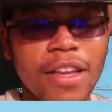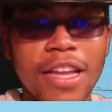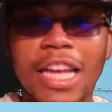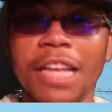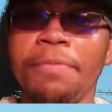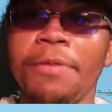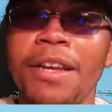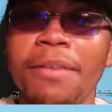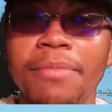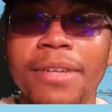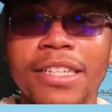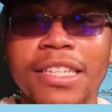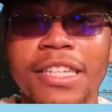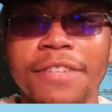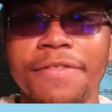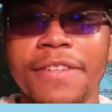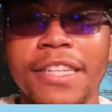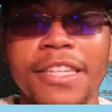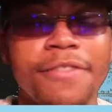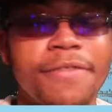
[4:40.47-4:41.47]
that's pretty much
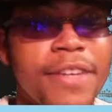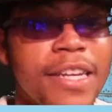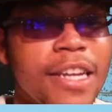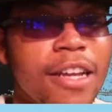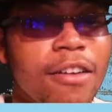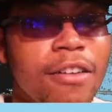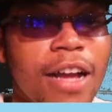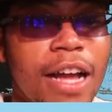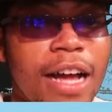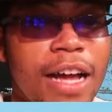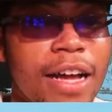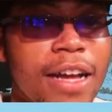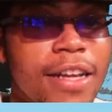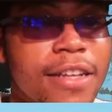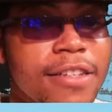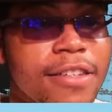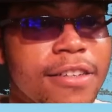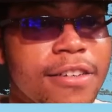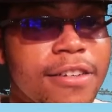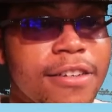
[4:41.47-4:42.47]
it for this video,
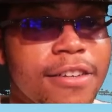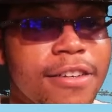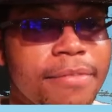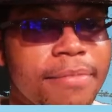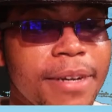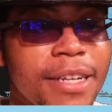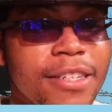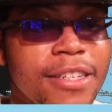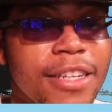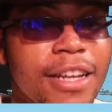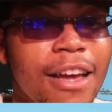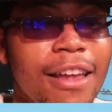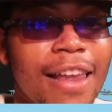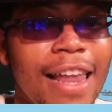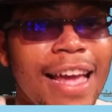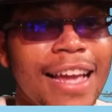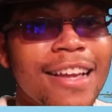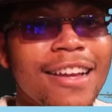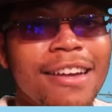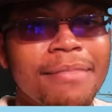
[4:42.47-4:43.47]
guys. Uh, make sure y'all
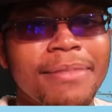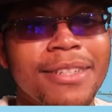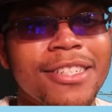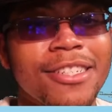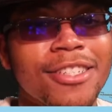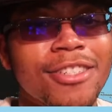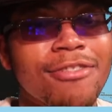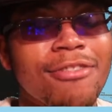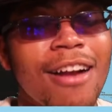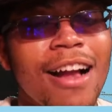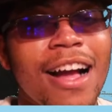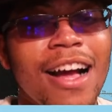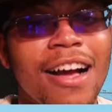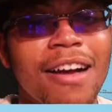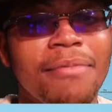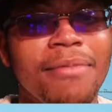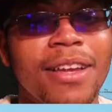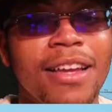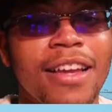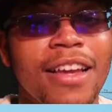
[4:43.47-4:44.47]
like, comment,
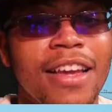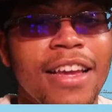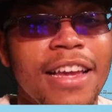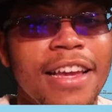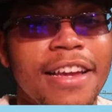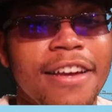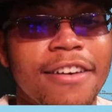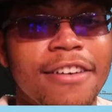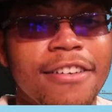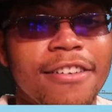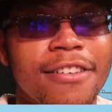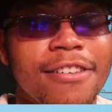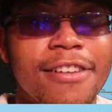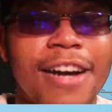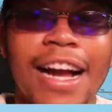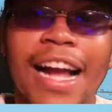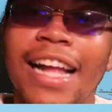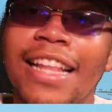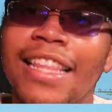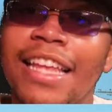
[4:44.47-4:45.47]
subscribe. And uh,
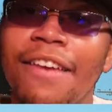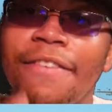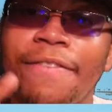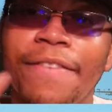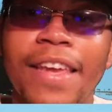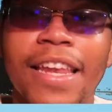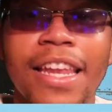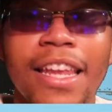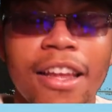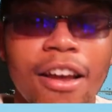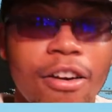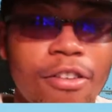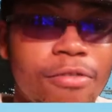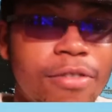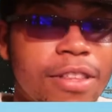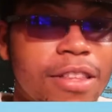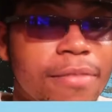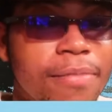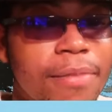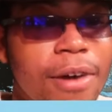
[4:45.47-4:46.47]
I got that video
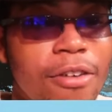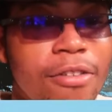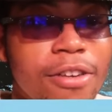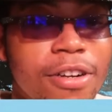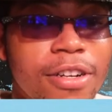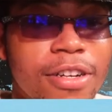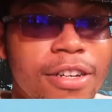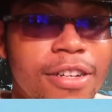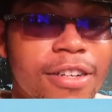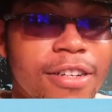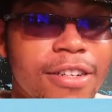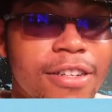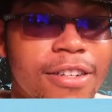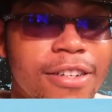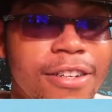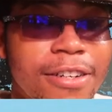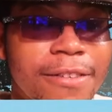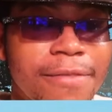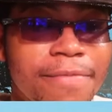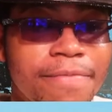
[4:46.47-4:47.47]
with the motor.
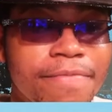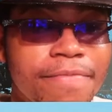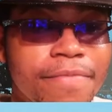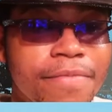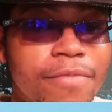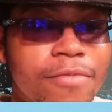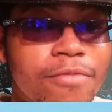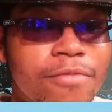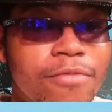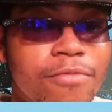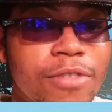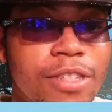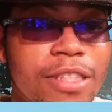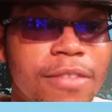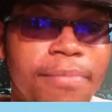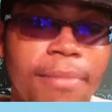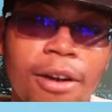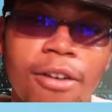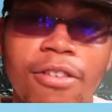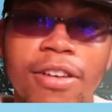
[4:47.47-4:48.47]
Uh, with
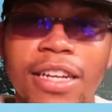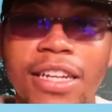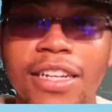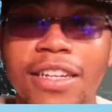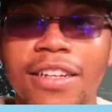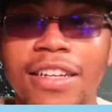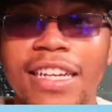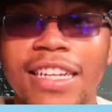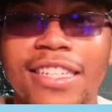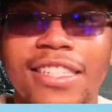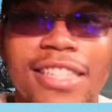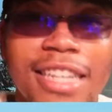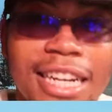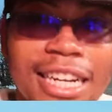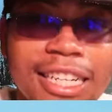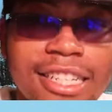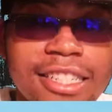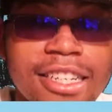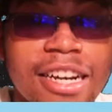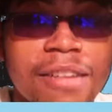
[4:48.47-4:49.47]
the motor
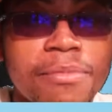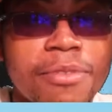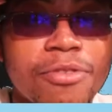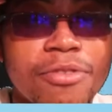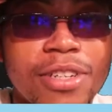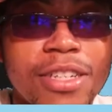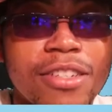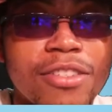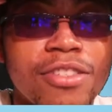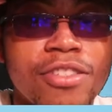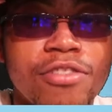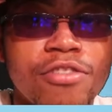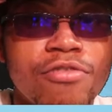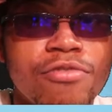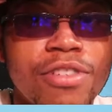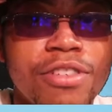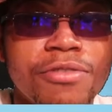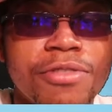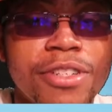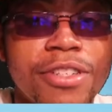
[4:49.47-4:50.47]
exchange coming real
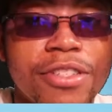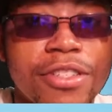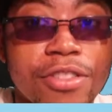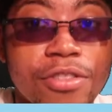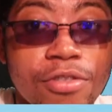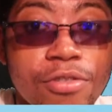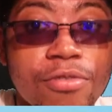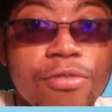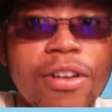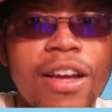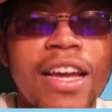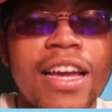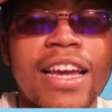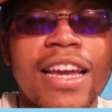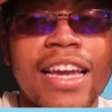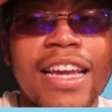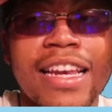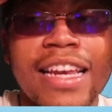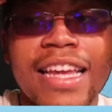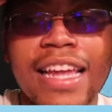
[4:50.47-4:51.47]
soon, real real soon.
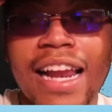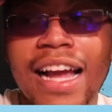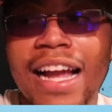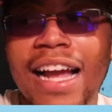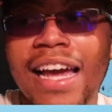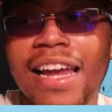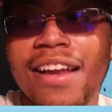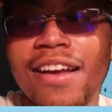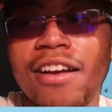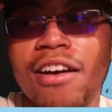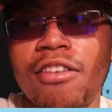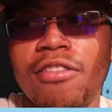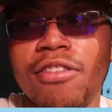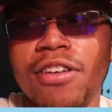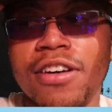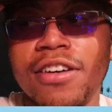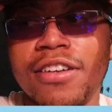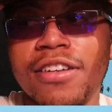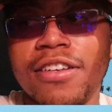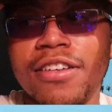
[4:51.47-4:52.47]
And then I gotta go
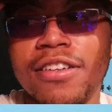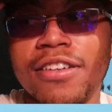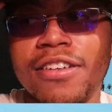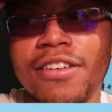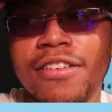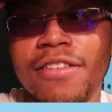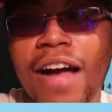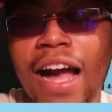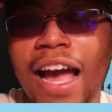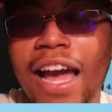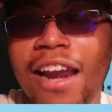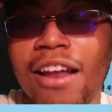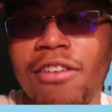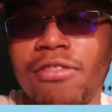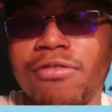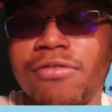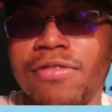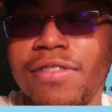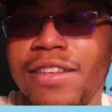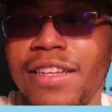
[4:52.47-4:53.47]
uh I gotta
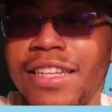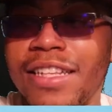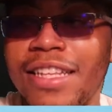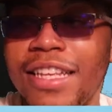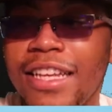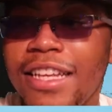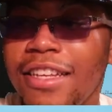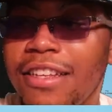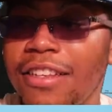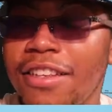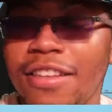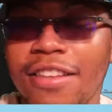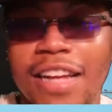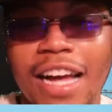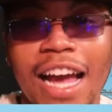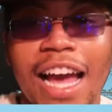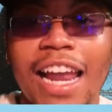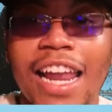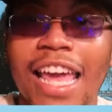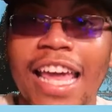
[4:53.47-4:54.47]
go get these
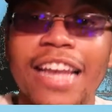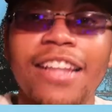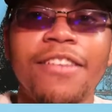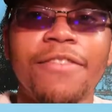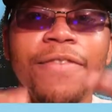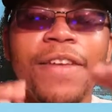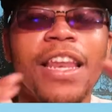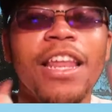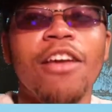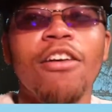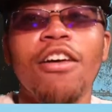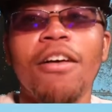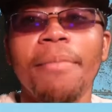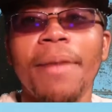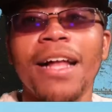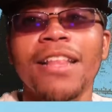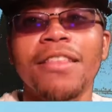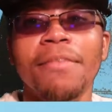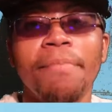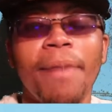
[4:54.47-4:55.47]
I gotta edit the video
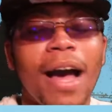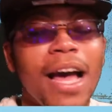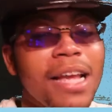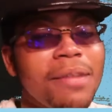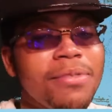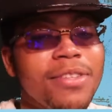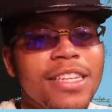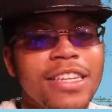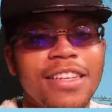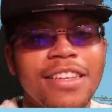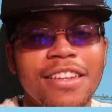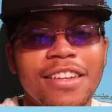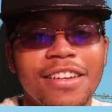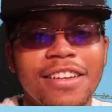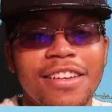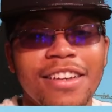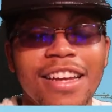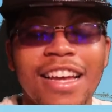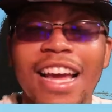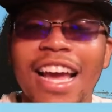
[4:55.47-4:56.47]
about the pipes getting
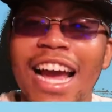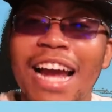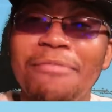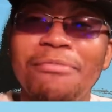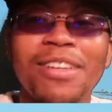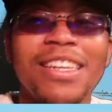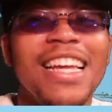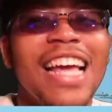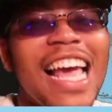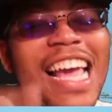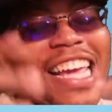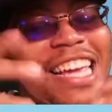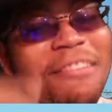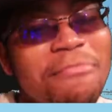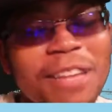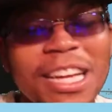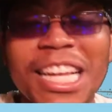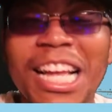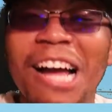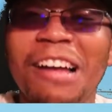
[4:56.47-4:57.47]
done. I'm really hey,
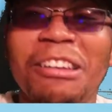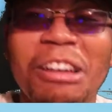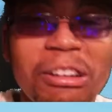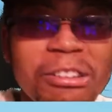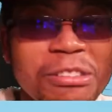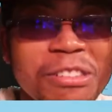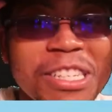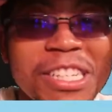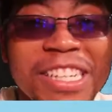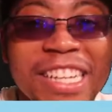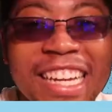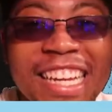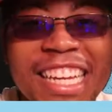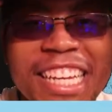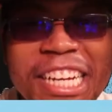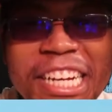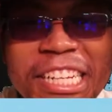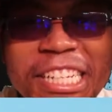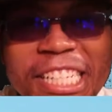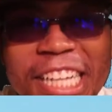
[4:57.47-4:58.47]
I'm letting y'all know look,
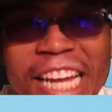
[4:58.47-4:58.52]
you know what